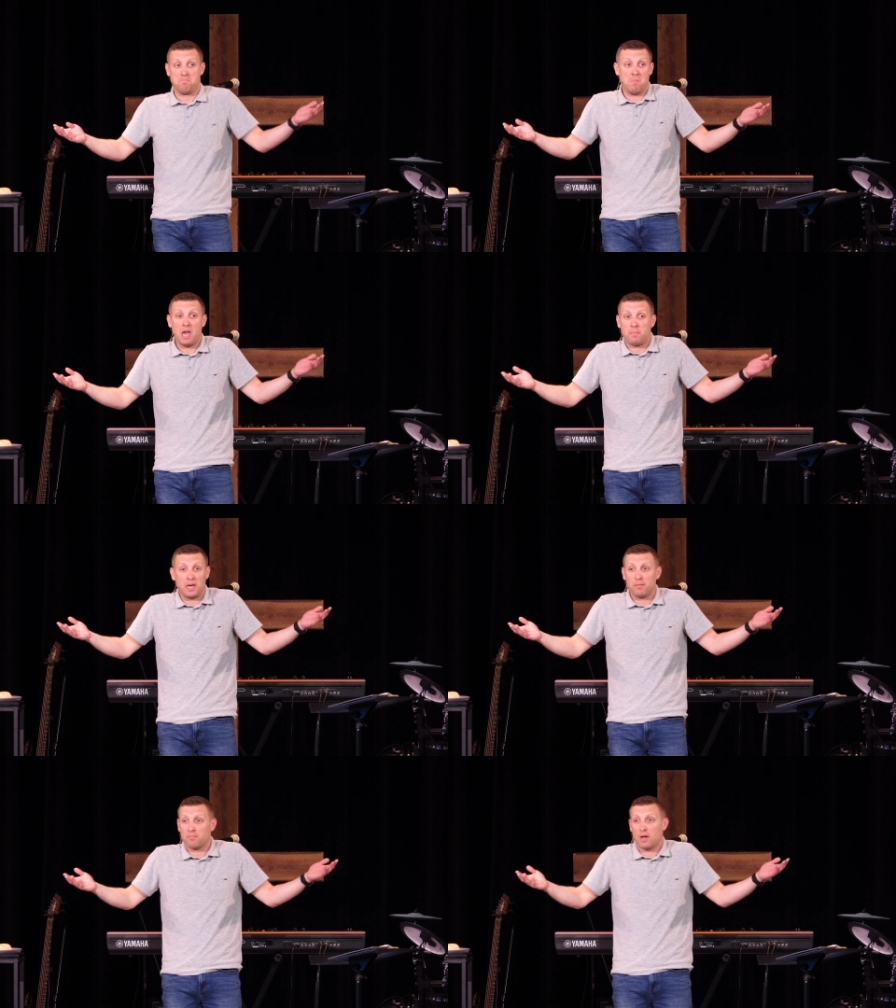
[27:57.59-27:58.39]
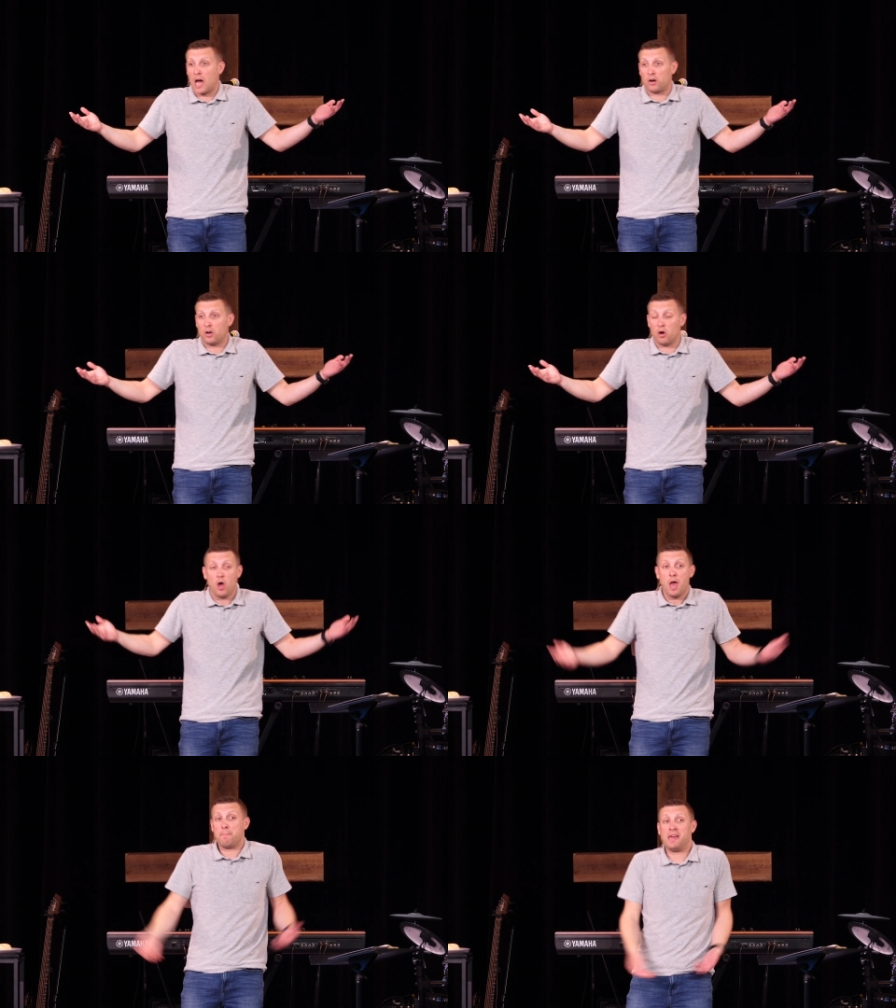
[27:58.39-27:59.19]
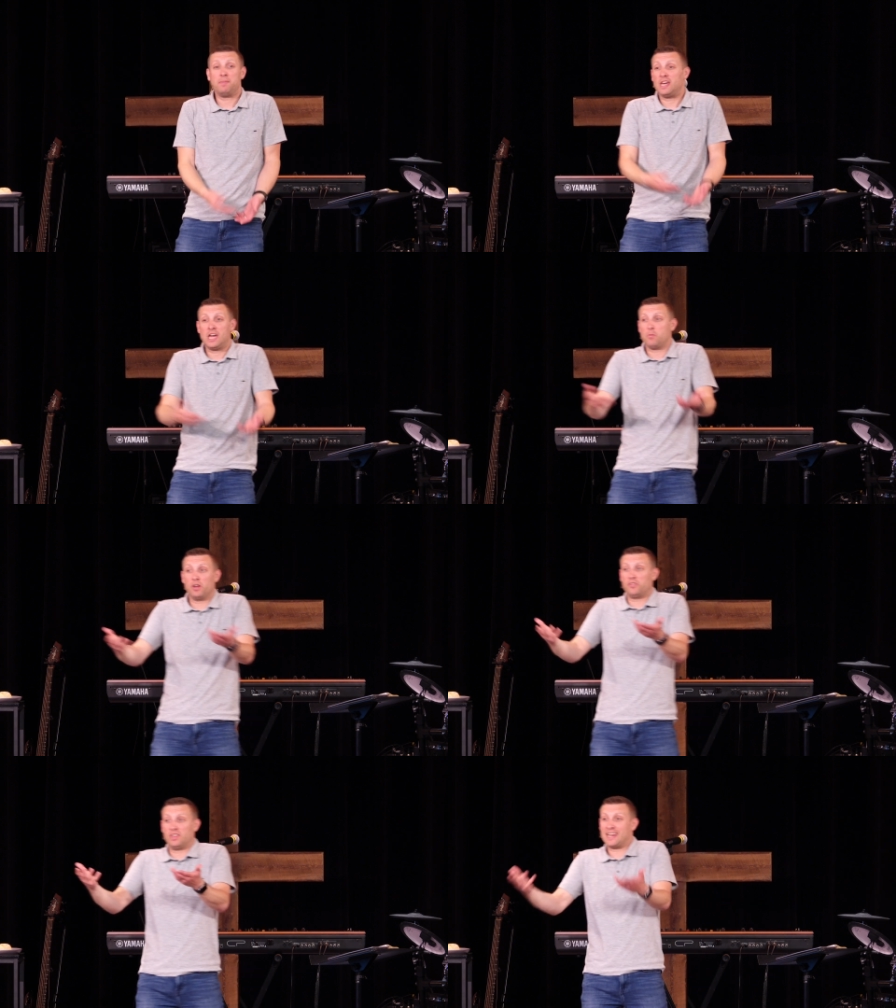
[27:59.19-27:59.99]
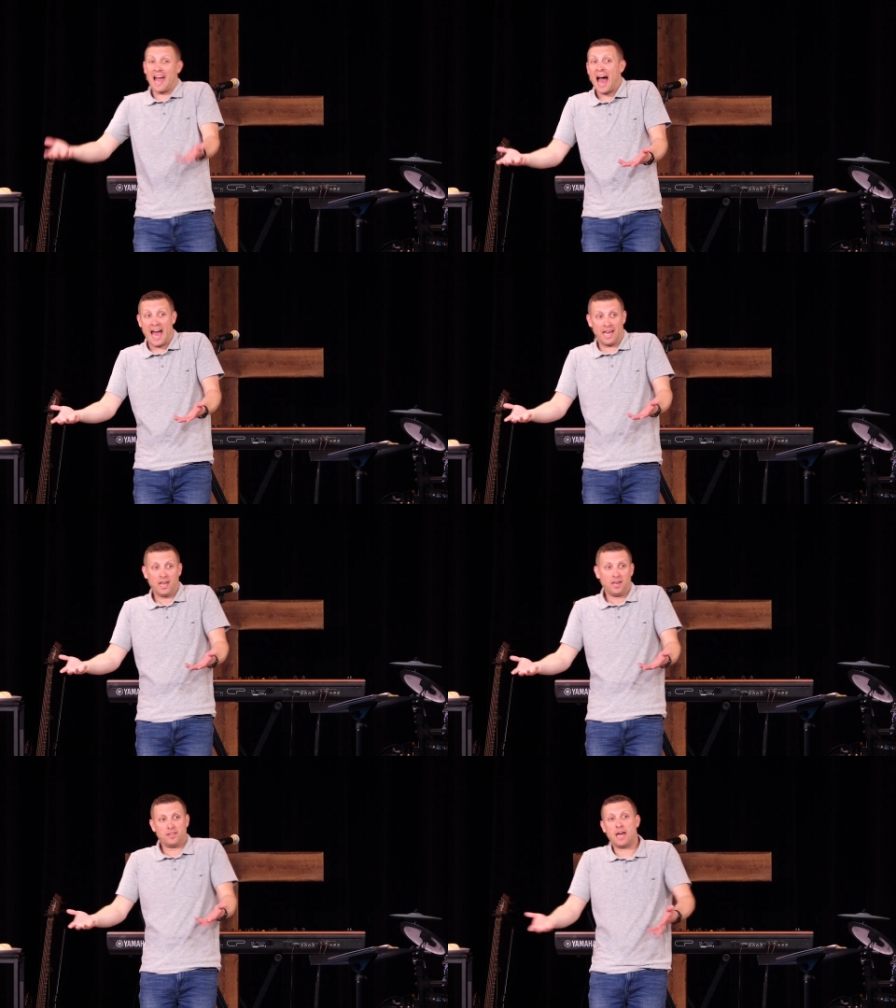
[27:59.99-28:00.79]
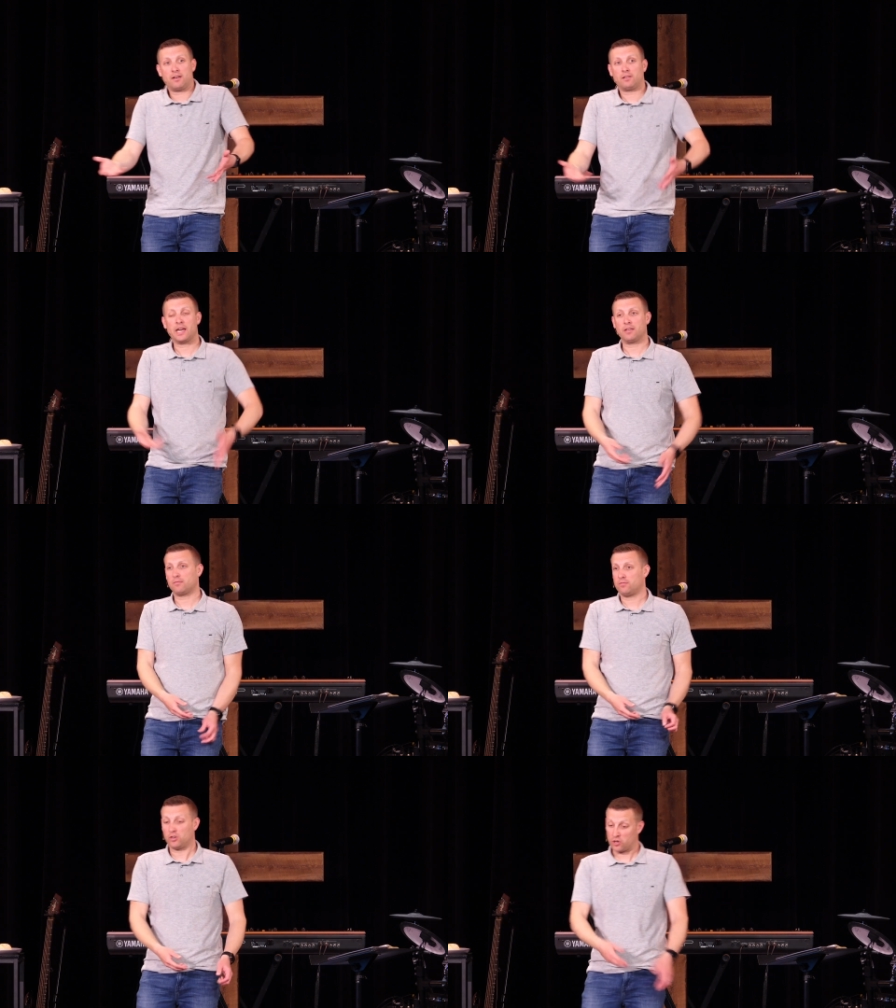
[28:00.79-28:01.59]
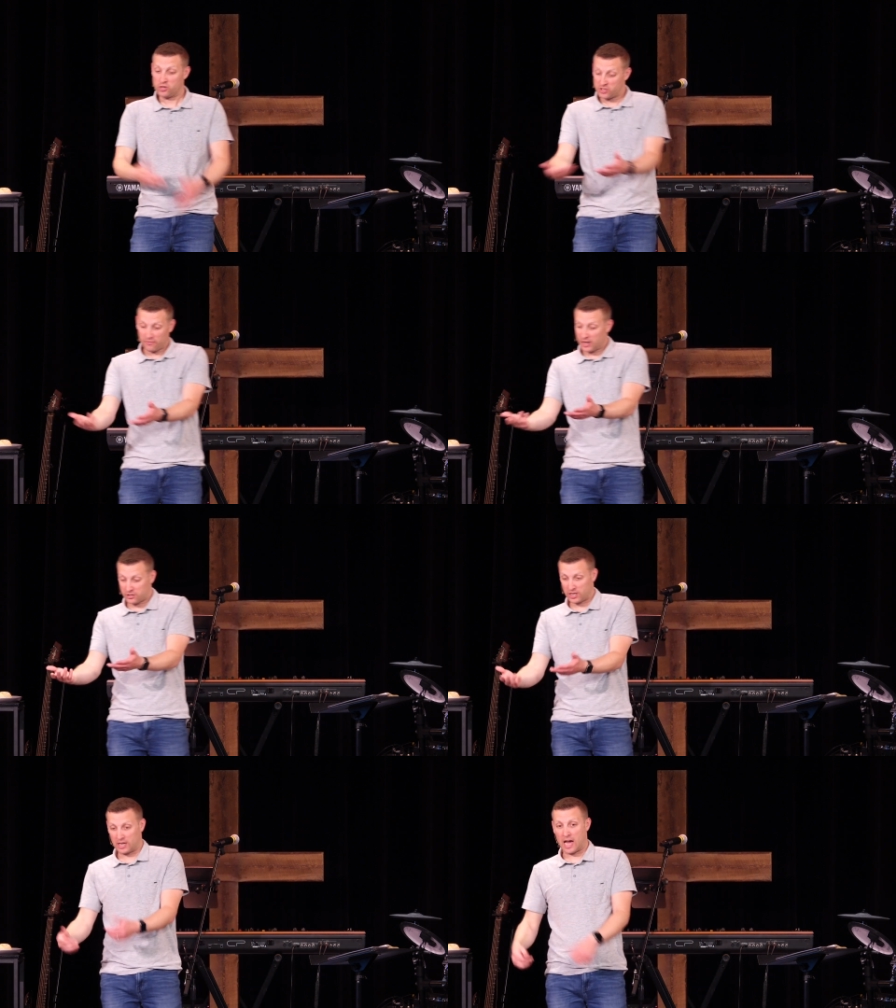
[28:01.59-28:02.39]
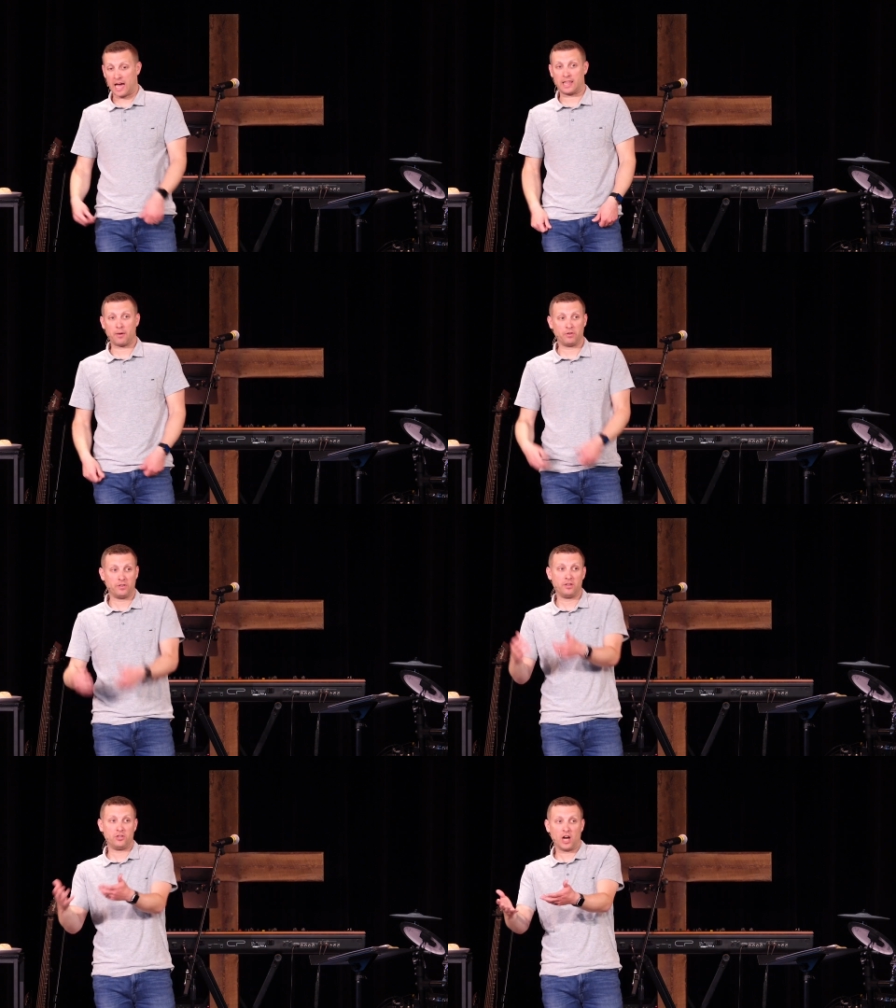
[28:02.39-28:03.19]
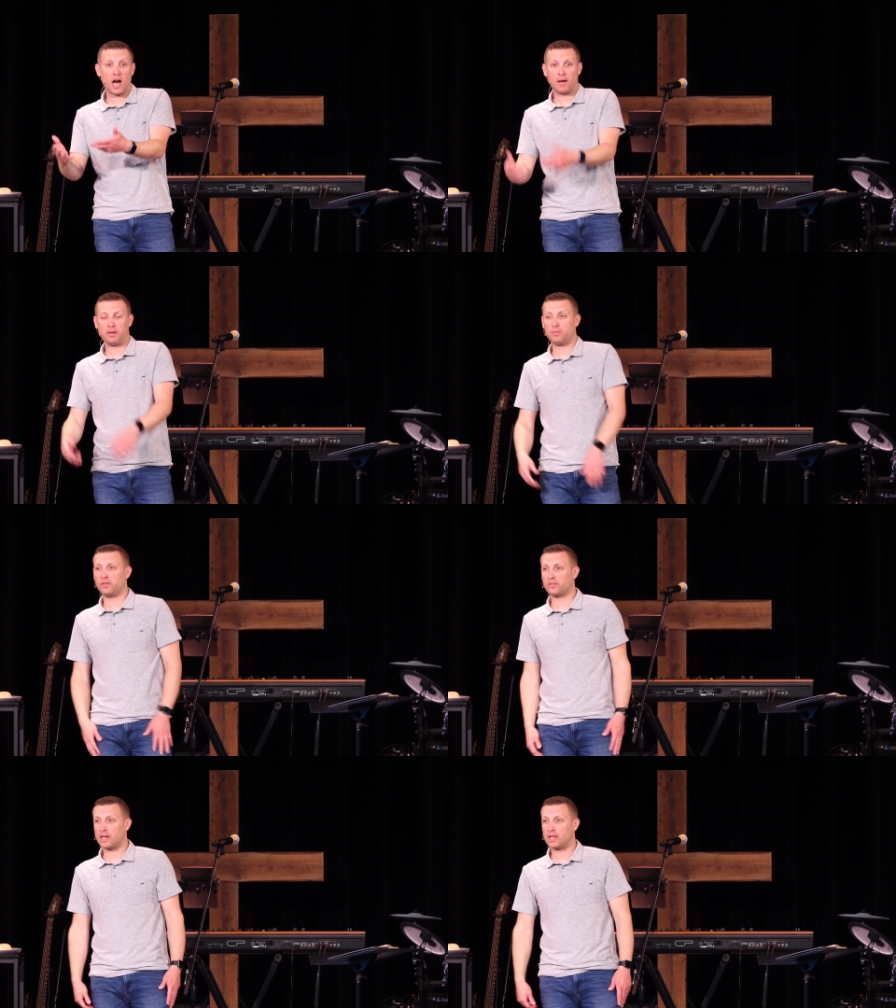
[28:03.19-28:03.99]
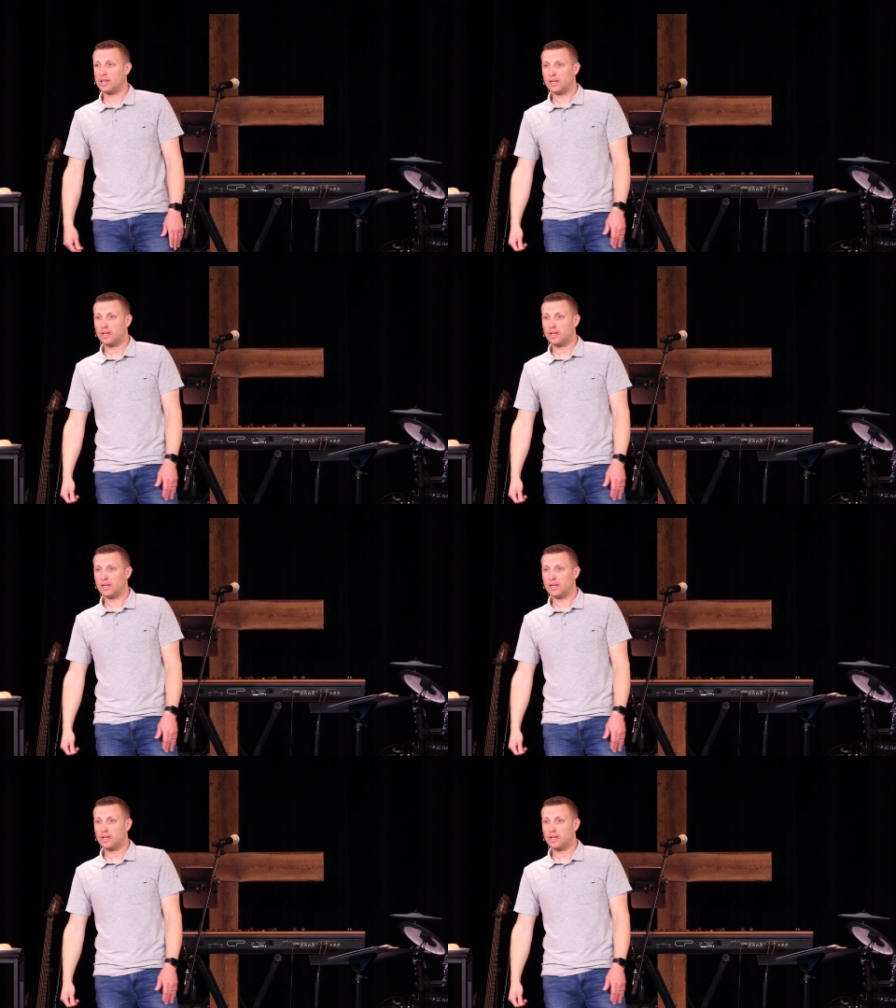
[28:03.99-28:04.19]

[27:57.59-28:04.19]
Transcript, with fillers: Maybe, I don't know. Maybe he was the guy that, like, the crucifixion guy. That was his job. He was like